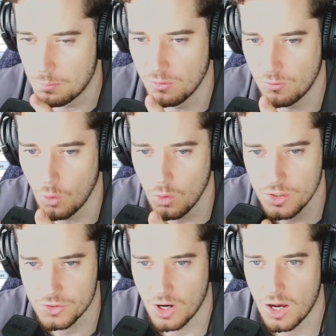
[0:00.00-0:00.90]
before
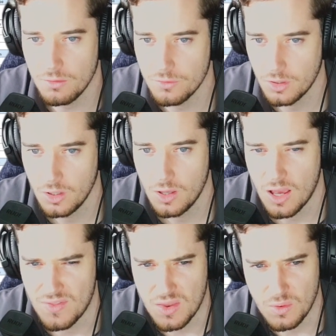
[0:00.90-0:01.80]
the draft.
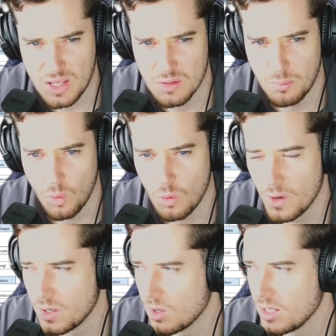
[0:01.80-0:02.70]
And then in
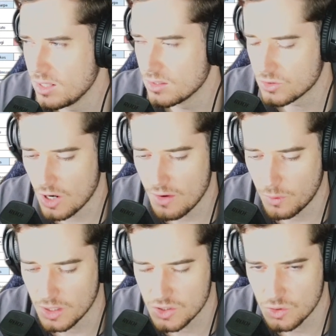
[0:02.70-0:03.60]
the draft
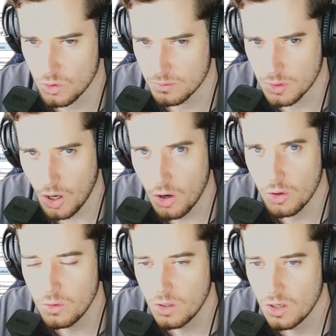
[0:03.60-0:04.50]
when I saw them
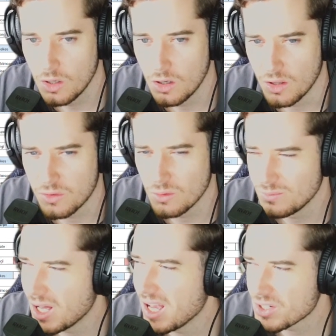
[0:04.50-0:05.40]
go, I thought,
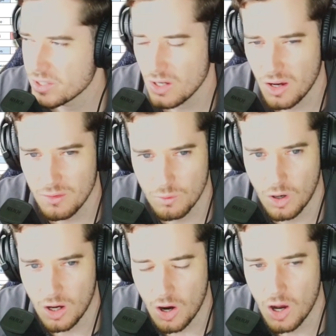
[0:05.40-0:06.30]
no, actually
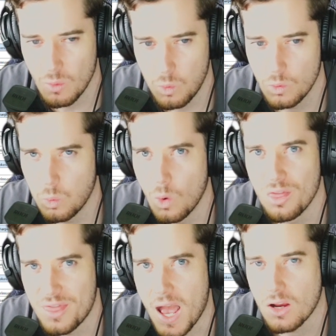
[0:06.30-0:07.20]
I would
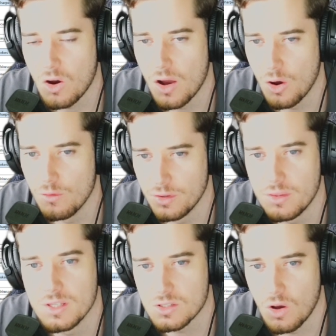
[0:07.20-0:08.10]
want that guy over
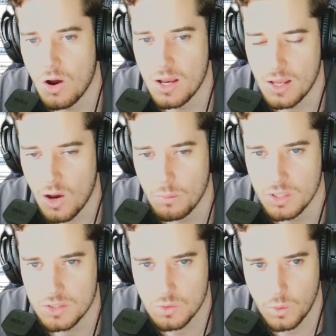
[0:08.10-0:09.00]
this guy, and it helped
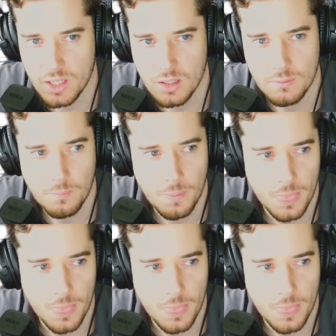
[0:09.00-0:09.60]
me tweak it.